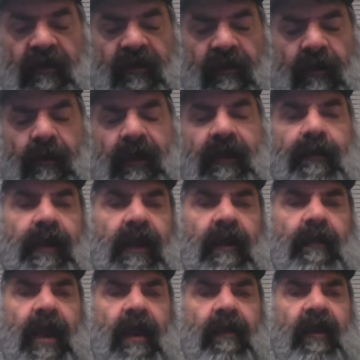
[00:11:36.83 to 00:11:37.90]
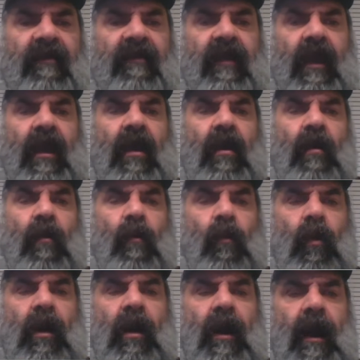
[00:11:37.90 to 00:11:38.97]
of most of them but the beanie babies
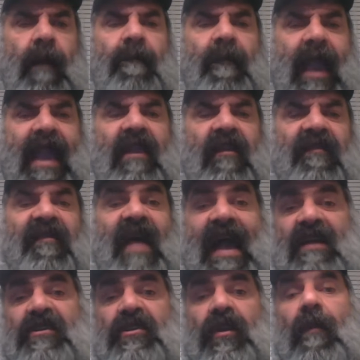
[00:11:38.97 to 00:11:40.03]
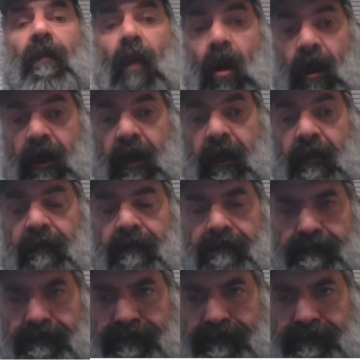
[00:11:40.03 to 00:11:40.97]
were a manufactured market